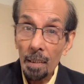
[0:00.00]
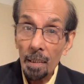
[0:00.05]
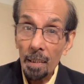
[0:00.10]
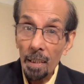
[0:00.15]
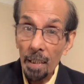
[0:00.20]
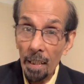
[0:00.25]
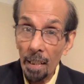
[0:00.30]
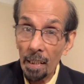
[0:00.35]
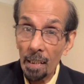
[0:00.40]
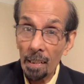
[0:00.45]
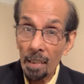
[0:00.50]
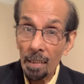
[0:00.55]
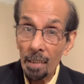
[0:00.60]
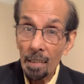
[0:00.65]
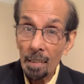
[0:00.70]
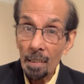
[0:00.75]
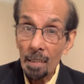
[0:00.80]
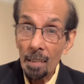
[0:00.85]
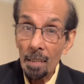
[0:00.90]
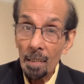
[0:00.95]

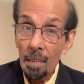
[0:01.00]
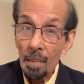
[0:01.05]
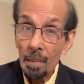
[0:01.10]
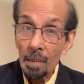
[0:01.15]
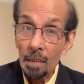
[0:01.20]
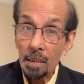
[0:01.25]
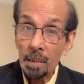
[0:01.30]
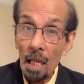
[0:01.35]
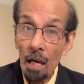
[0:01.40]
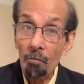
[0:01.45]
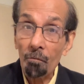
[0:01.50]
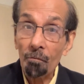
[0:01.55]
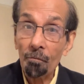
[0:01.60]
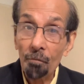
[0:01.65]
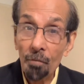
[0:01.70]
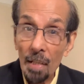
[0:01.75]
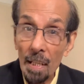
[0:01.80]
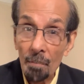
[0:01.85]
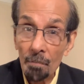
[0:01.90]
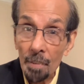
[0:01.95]
in the
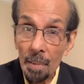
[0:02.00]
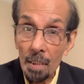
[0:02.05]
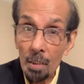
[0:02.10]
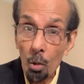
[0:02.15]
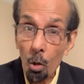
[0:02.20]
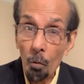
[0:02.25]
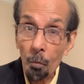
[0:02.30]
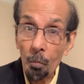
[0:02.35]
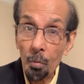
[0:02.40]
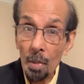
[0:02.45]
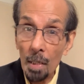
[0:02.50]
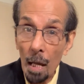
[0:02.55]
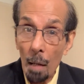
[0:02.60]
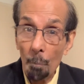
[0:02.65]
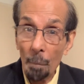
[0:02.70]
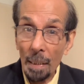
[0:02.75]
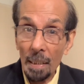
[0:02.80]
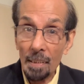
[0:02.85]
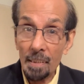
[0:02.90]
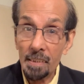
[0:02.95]
favor of
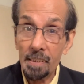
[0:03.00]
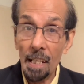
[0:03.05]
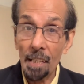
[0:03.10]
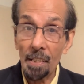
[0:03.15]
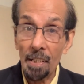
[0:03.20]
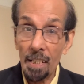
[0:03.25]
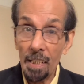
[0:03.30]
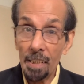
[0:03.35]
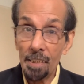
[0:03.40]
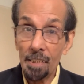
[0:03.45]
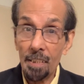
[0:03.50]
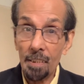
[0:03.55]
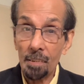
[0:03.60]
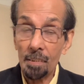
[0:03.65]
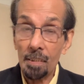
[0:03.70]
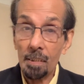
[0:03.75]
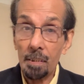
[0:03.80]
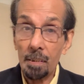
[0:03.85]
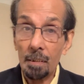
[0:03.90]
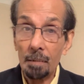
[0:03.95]
coming
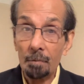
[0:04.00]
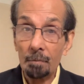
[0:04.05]
generations.